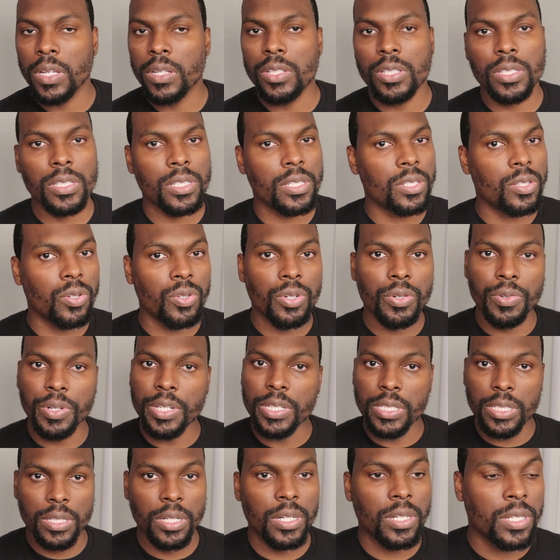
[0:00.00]
Just do the
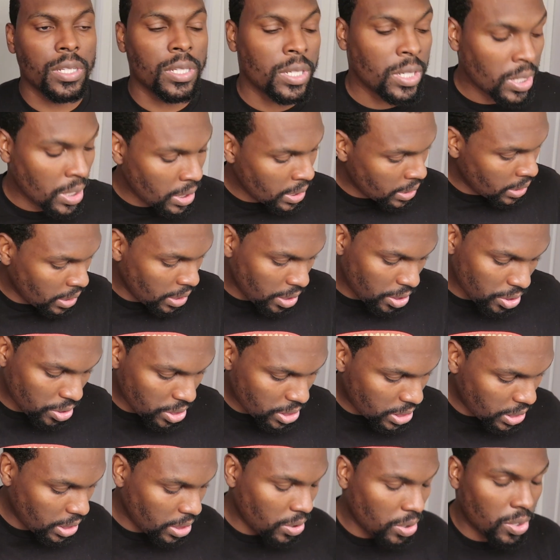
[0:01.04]
research. You
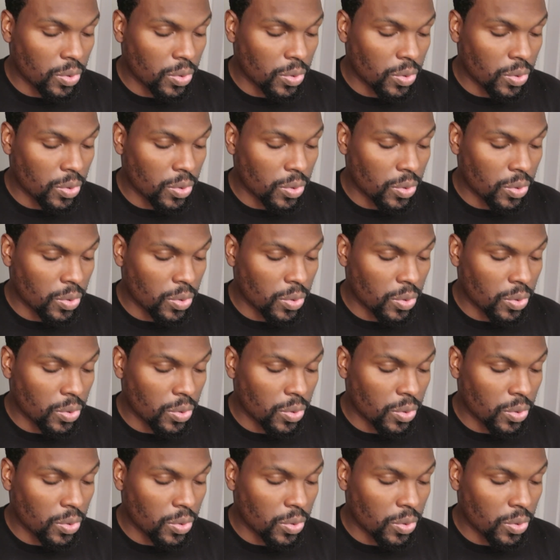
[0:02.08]
see,